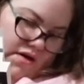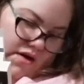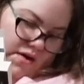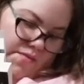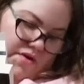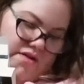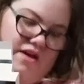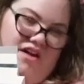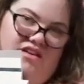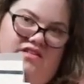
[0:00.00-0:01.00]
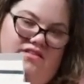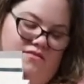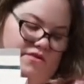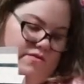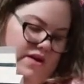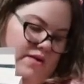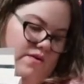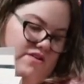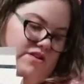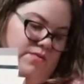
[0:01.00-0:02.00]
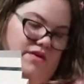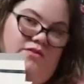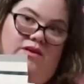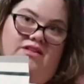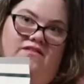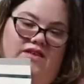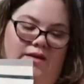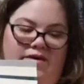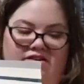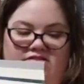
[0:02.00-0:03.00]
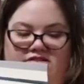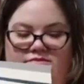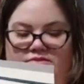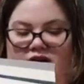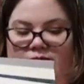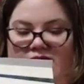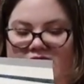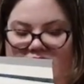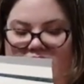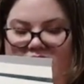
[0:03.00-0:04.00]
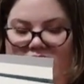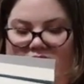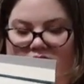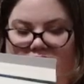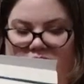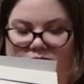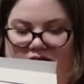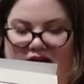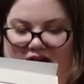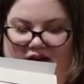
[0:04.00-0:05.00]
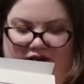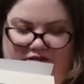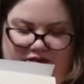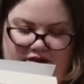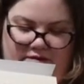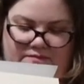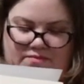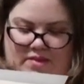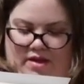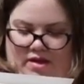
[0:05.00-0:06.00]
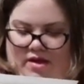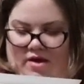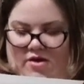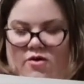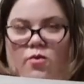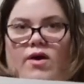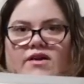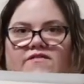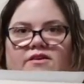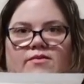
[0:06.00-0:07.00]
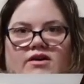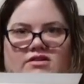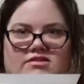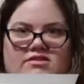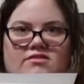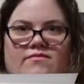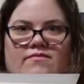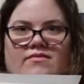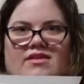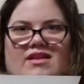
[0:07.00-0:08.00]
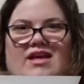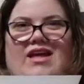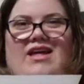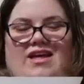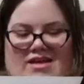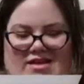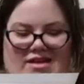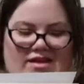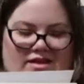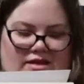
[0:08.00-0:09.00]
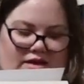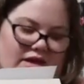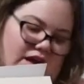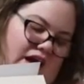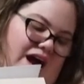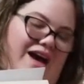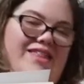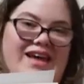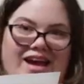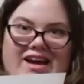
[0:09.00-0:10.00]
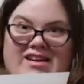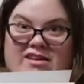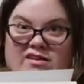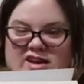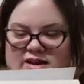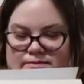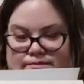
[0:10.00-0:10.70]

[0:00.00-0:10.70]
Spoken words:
a book that I just threw in was Serpent and the Wings of Night by Carissa Broadbent. So we have quite a few books. I think I can do it.